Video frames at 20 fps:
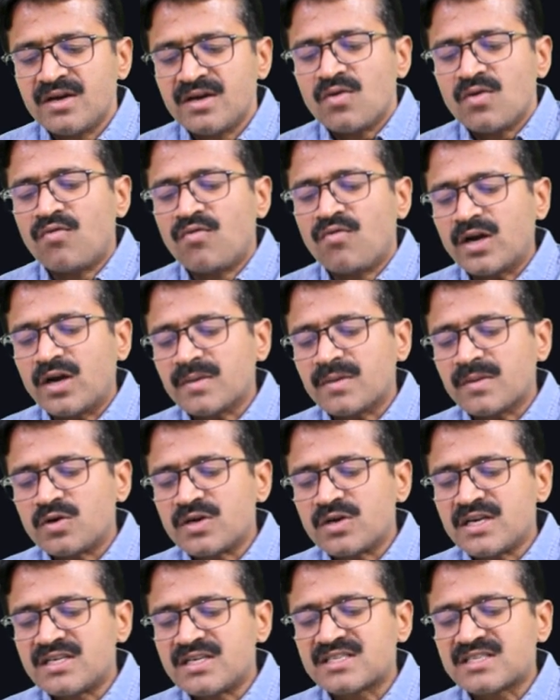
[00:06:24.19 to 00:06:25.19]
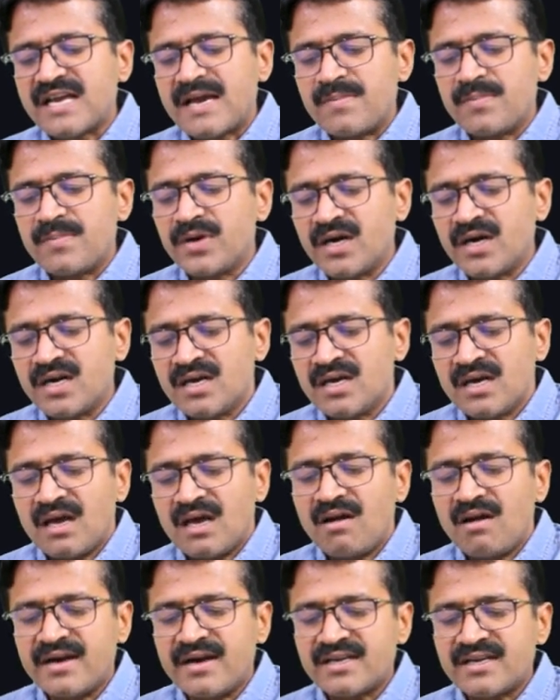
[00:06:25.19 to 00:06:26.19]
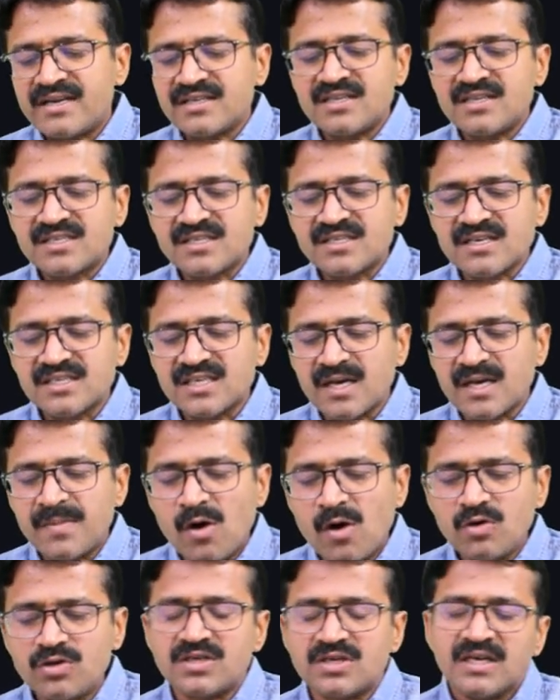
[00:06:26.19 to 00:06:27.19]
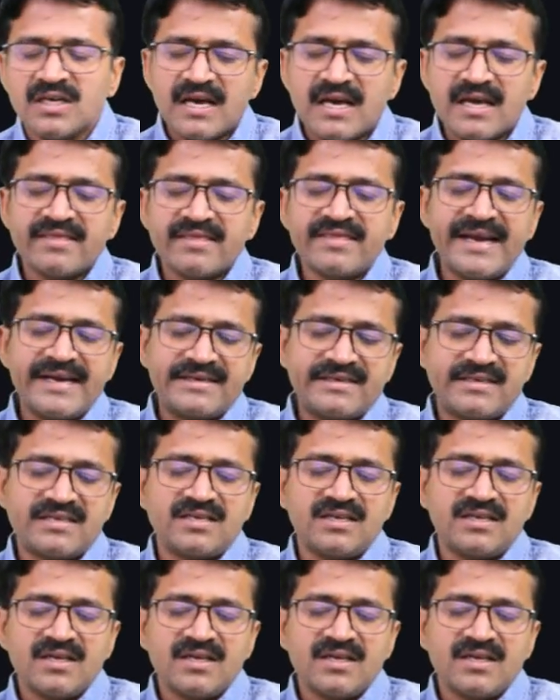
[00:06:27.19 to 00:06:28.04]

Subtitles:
What about its time period? Let us discuss about that.